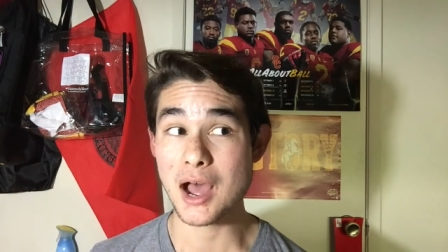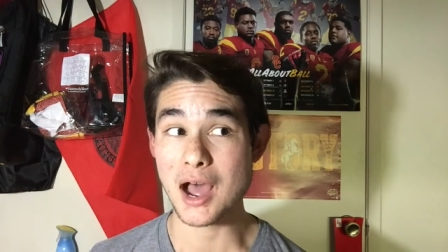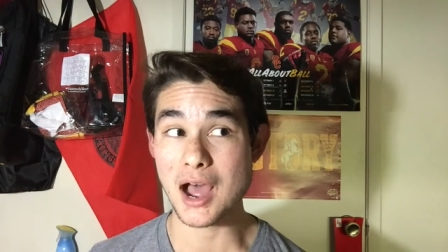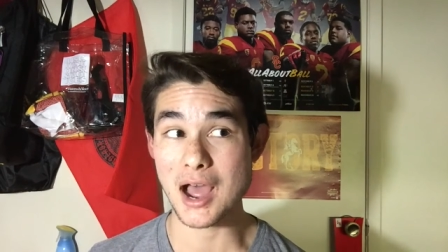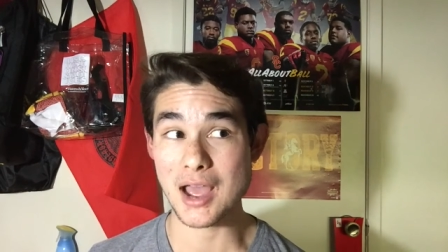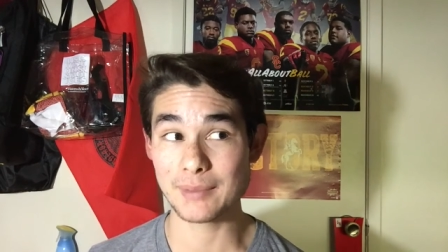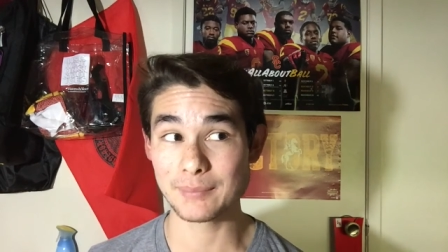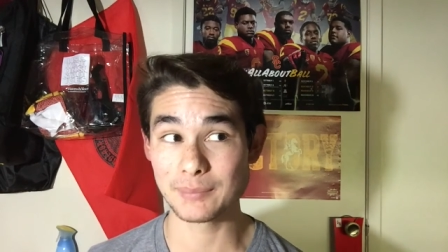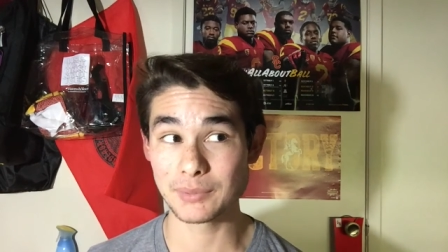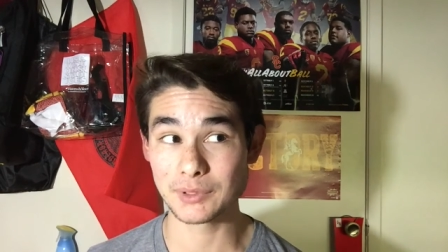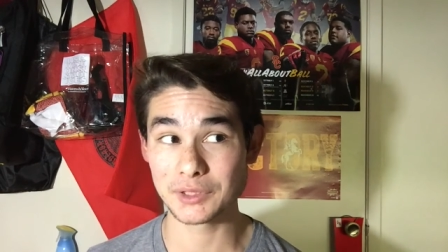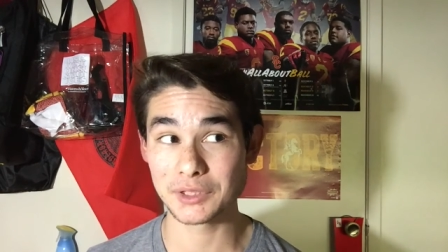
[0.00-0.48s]

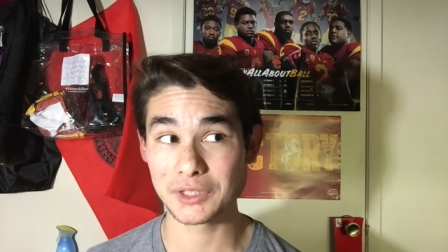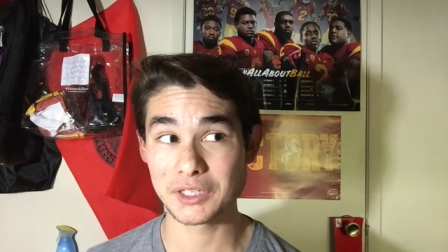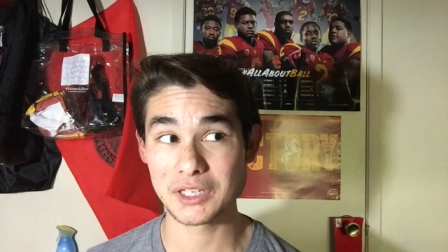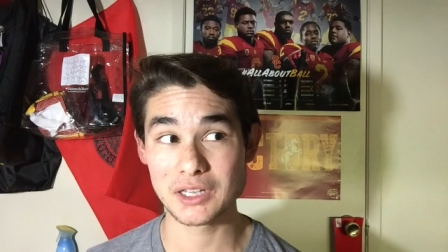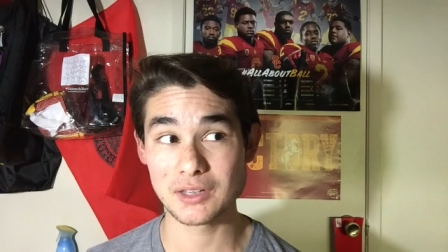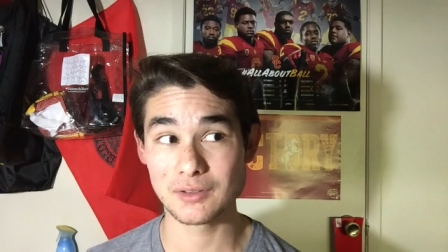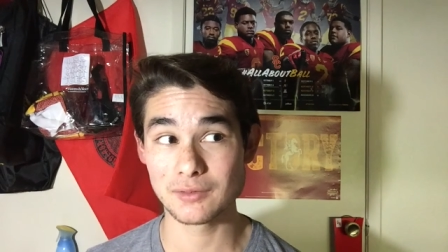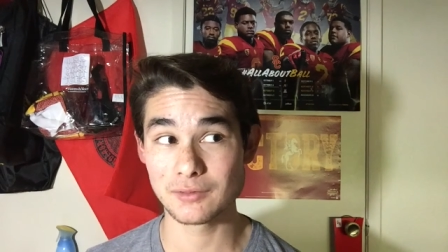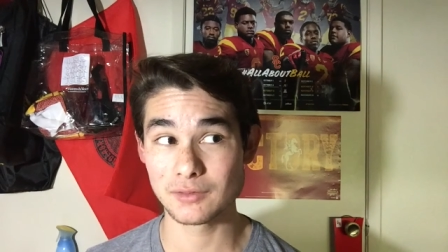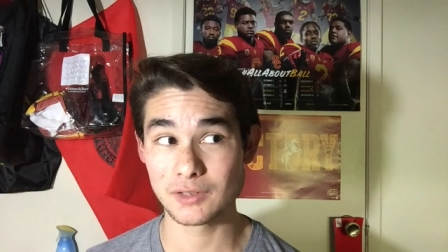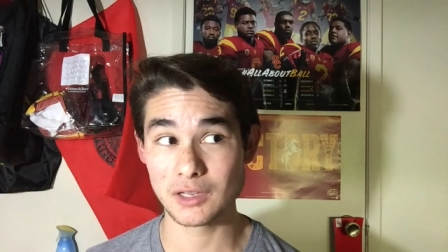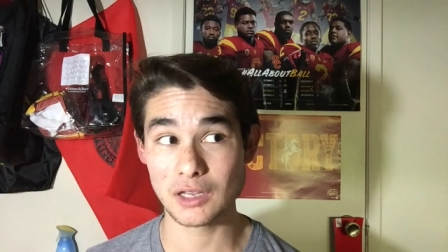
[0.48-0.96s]
I
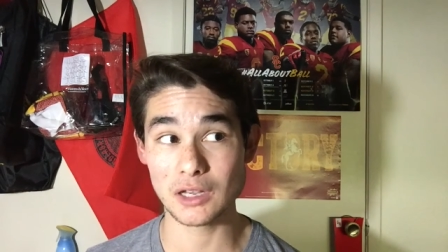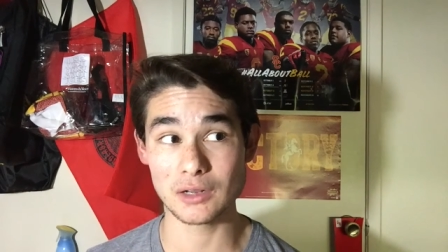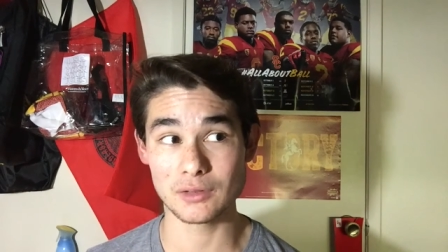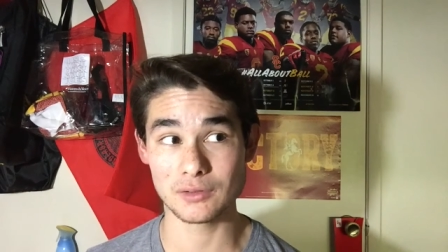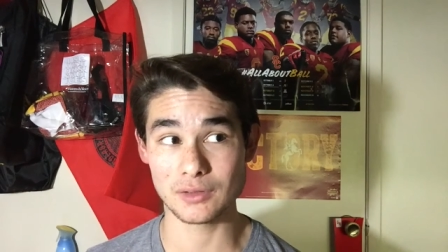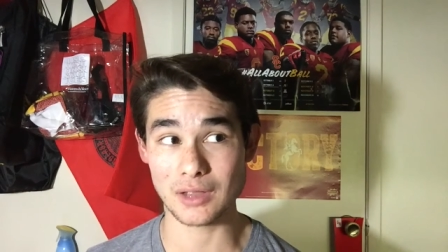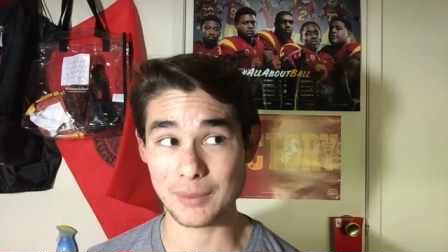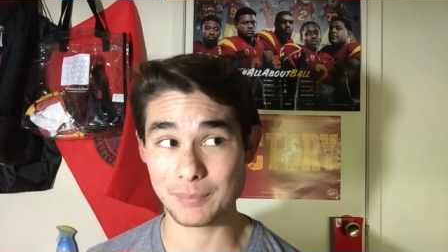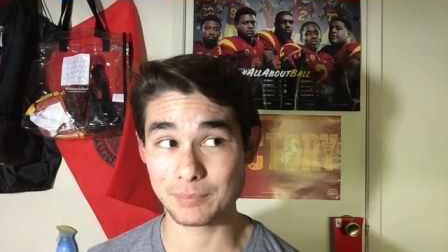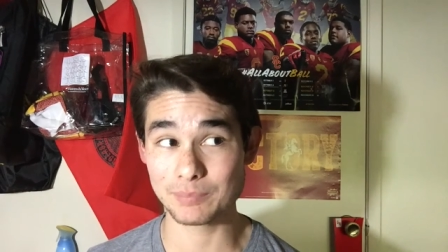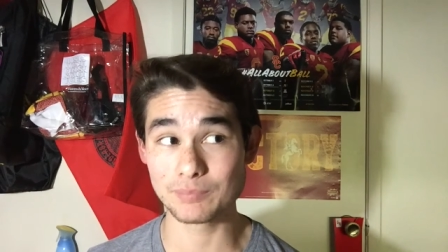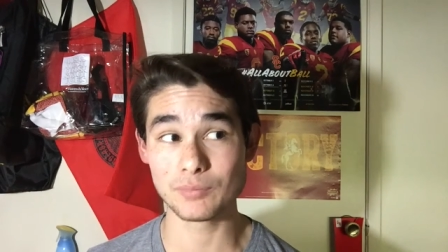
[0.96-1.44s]
believe, yeah,
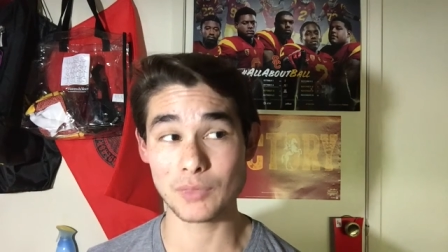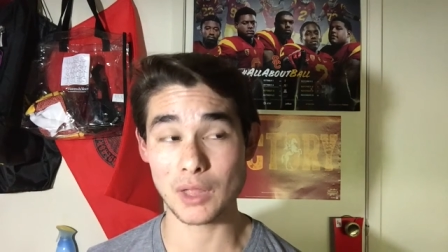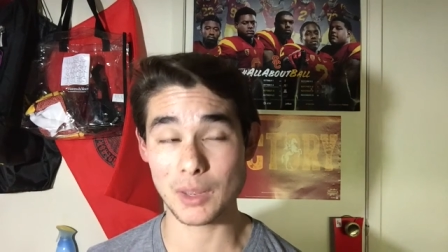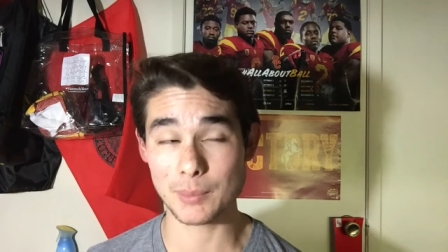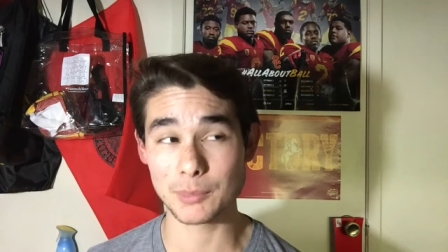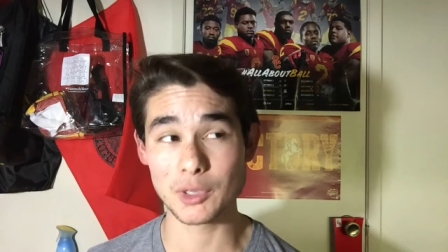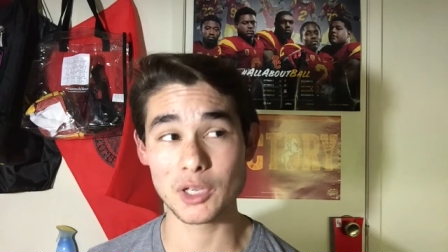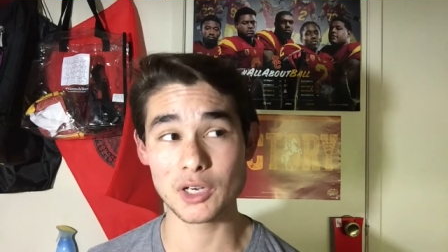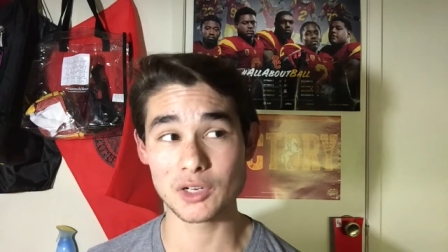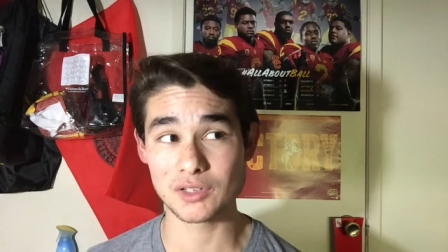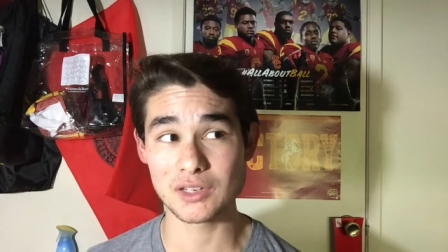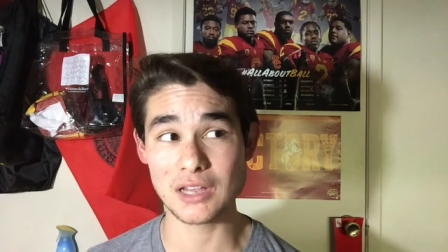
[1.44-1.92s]
I,
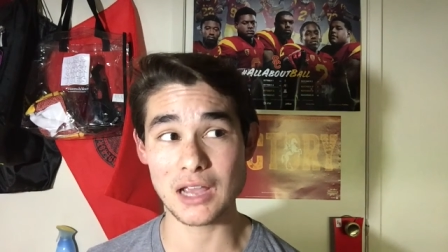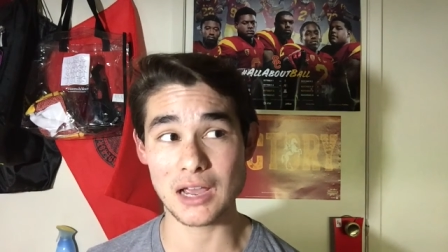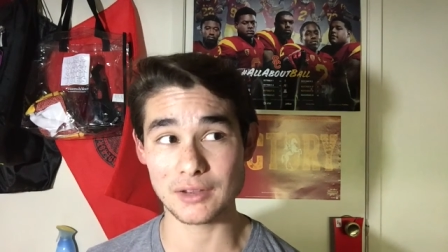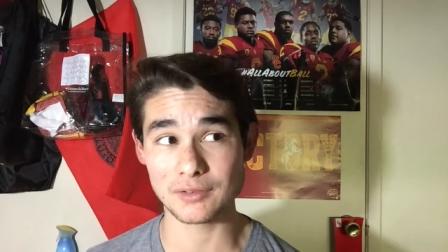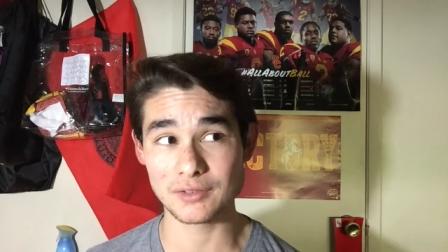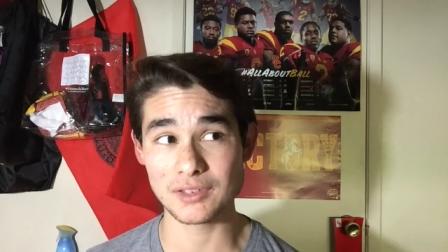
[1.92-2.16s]
I'm gonna, yeah,